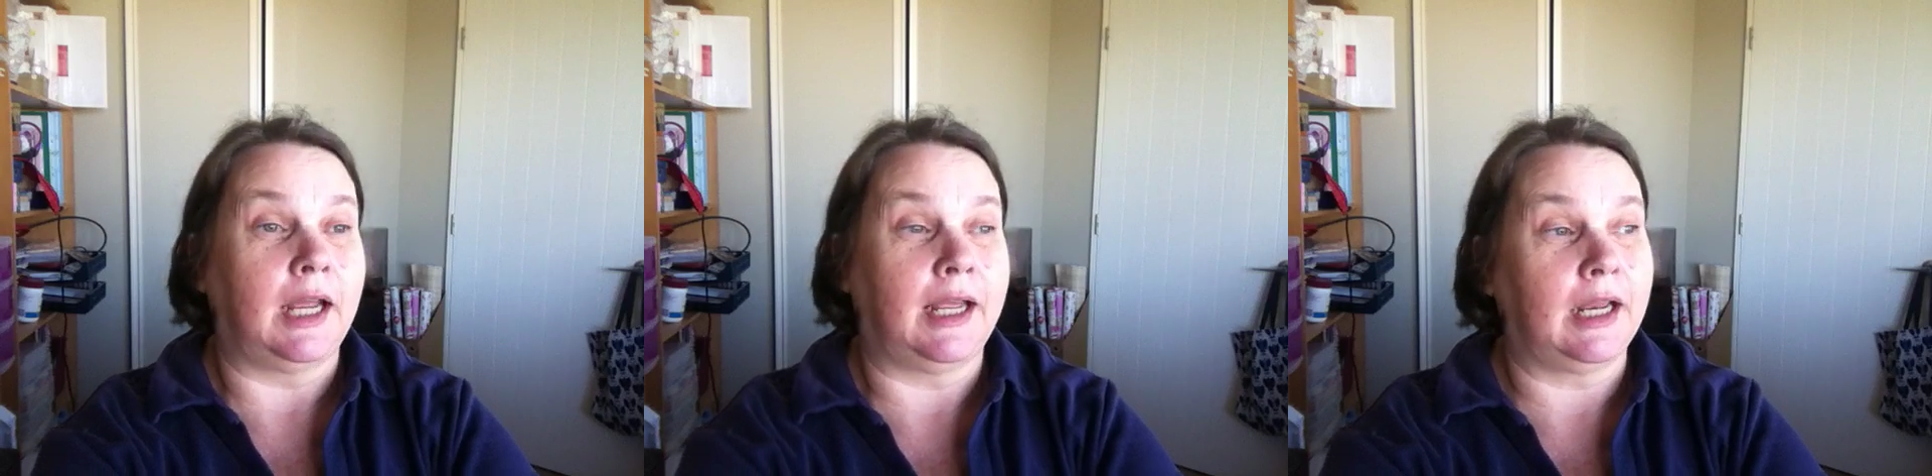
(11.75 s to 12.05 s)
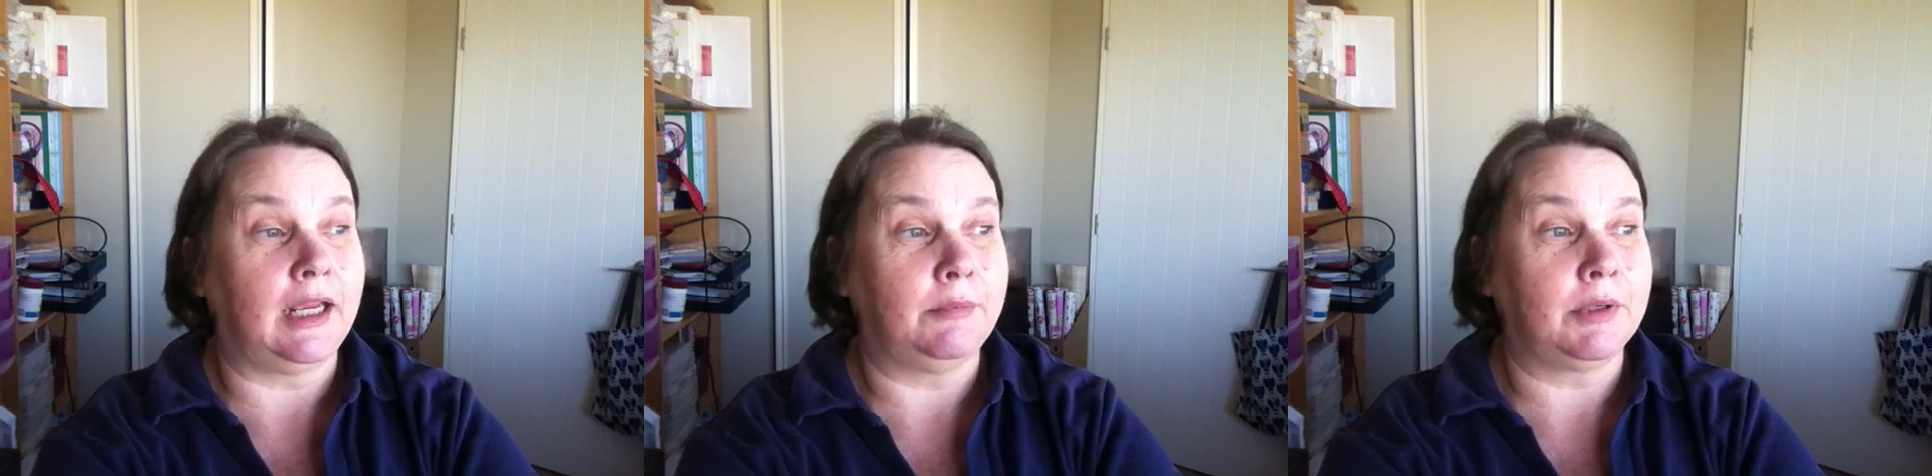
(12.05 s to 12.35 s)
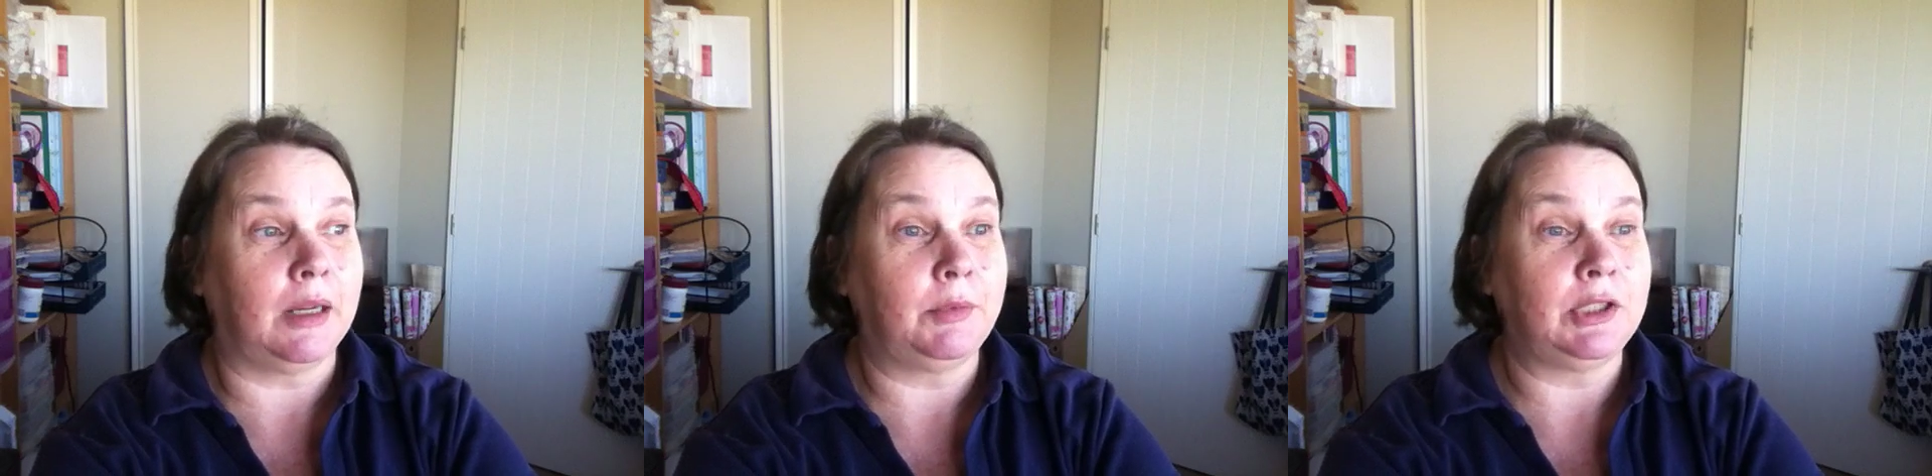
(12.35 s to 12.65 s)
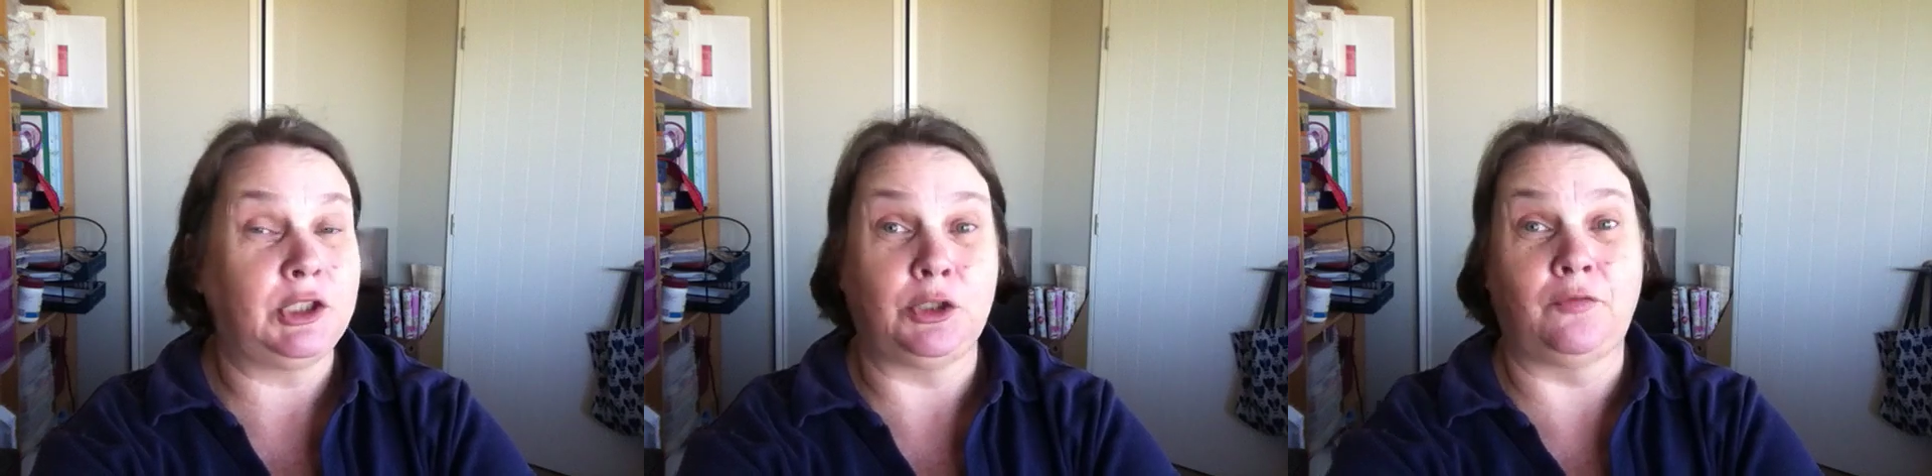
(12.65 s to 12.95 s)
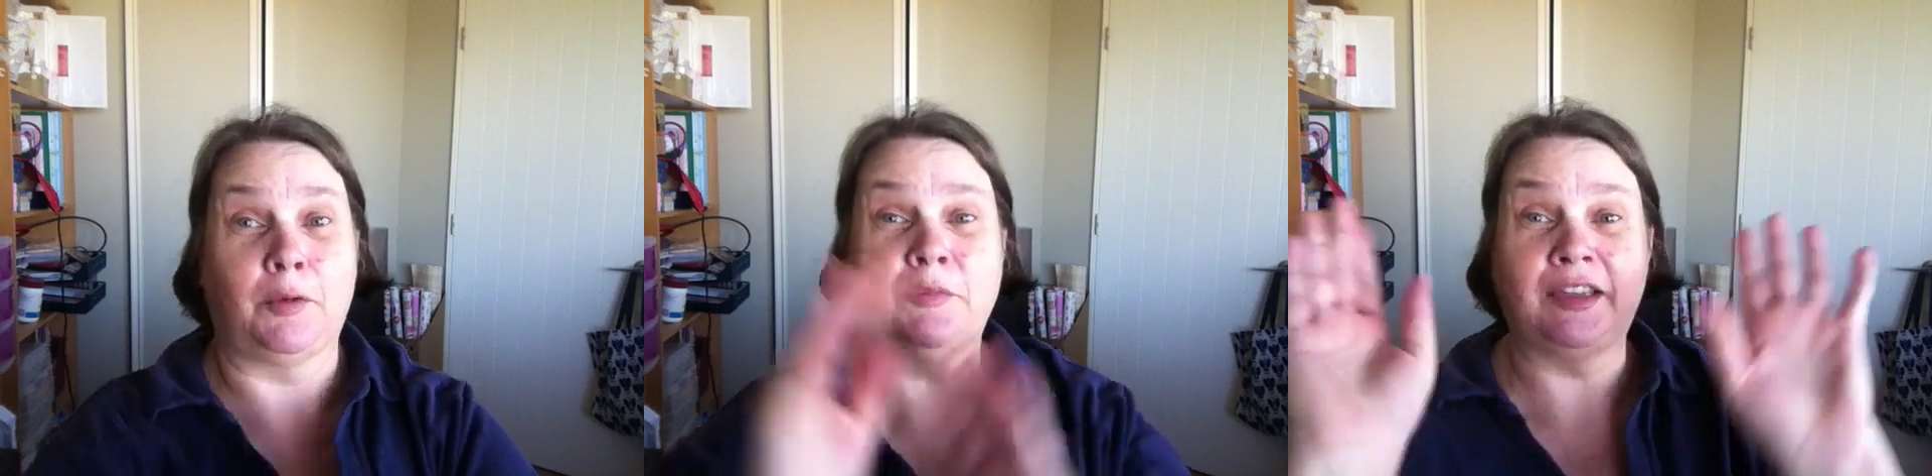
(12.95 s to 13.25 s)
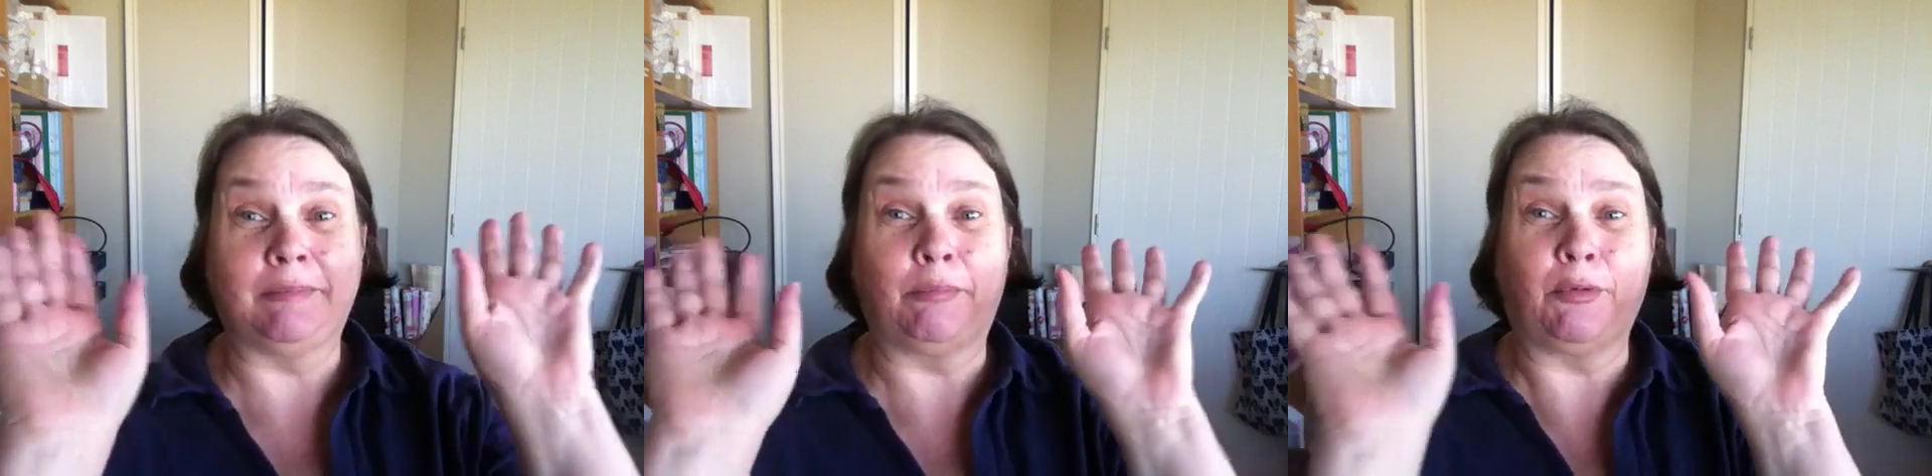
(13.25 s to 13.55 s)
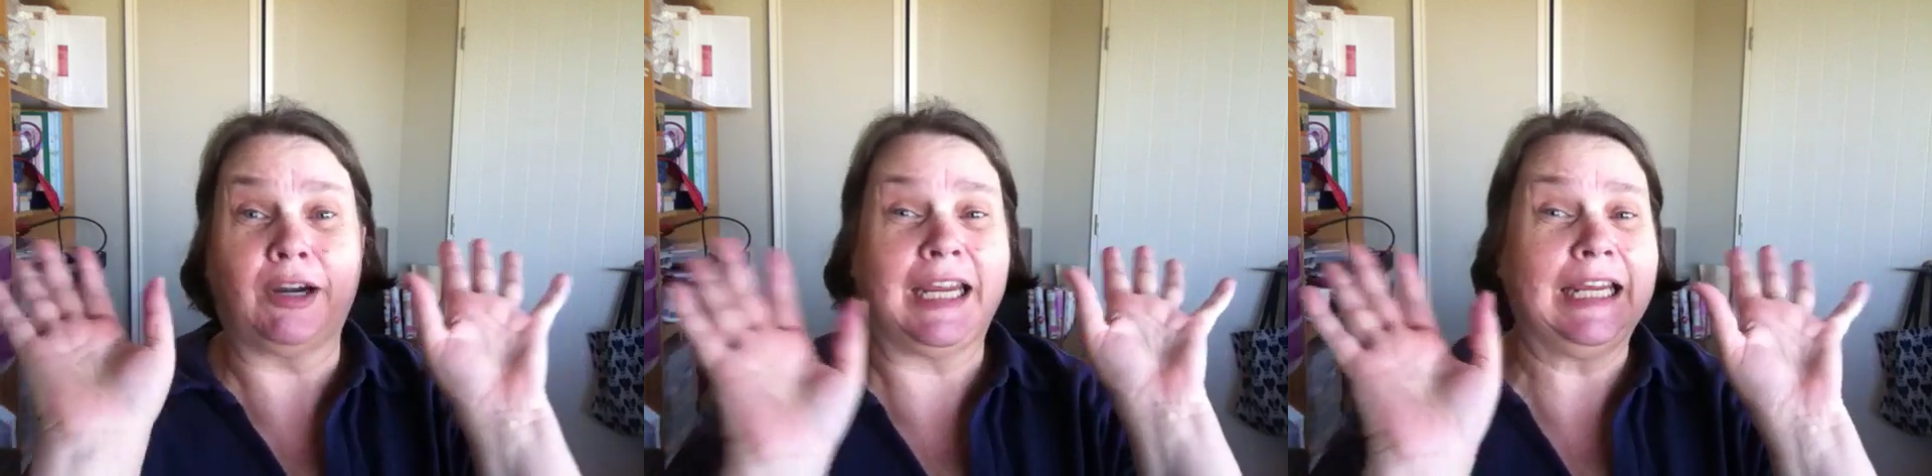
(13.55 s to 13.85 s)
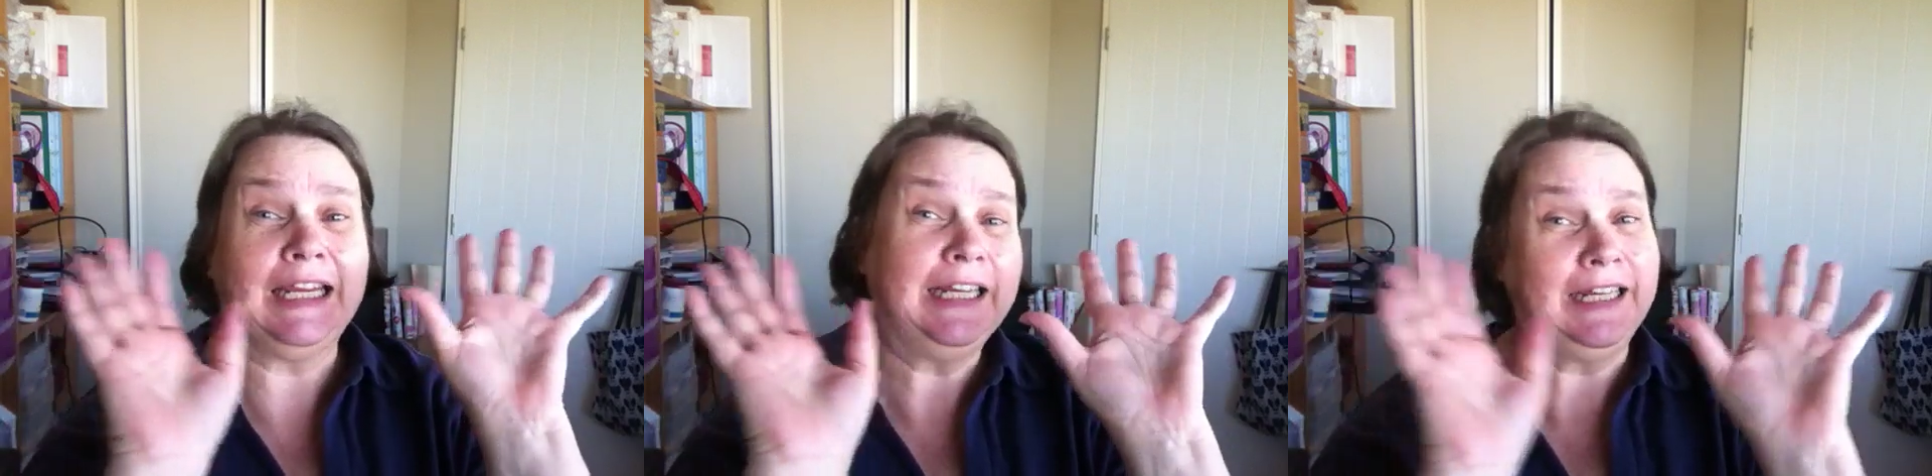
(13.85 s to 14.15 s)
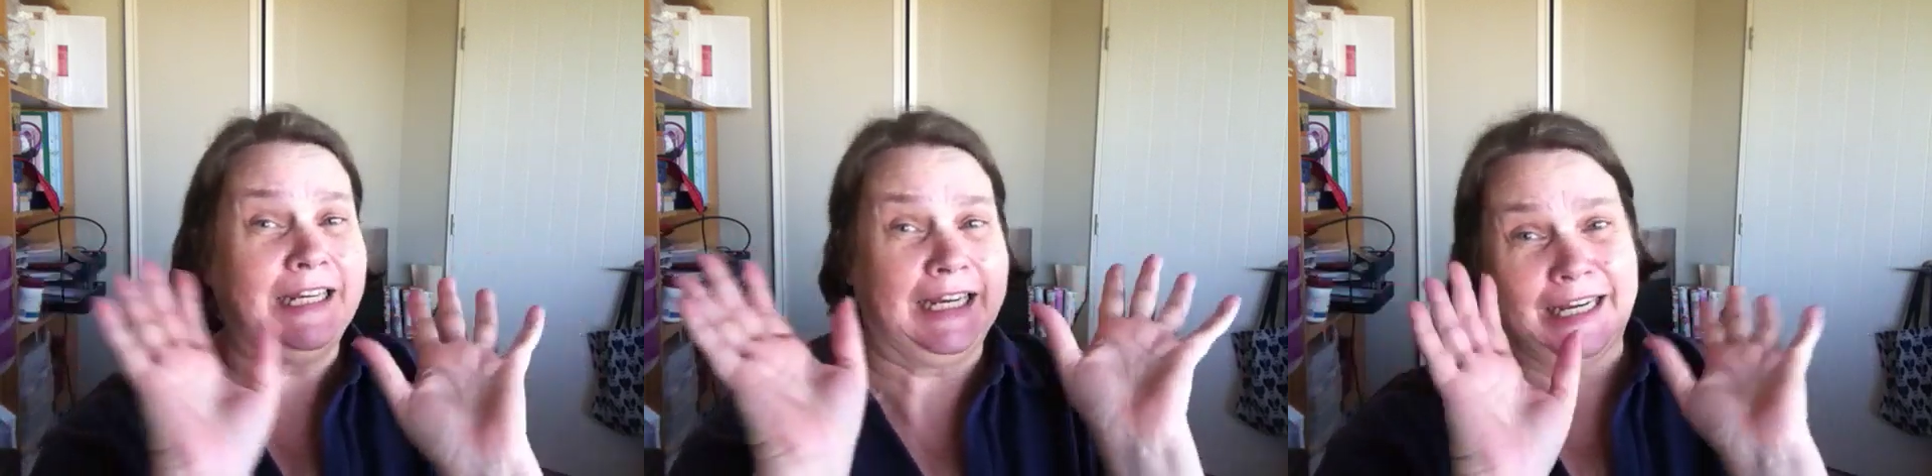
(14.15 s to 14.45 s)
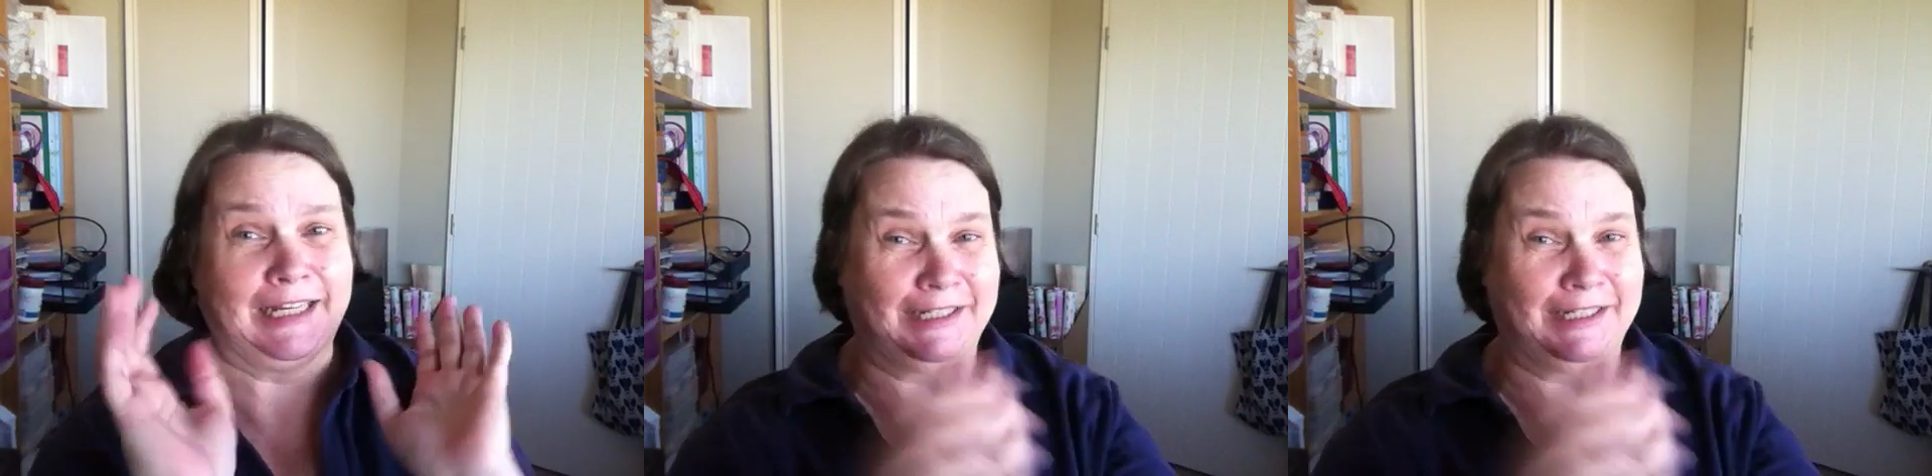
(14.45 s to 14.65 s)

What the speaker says: and I am coming to you from spring.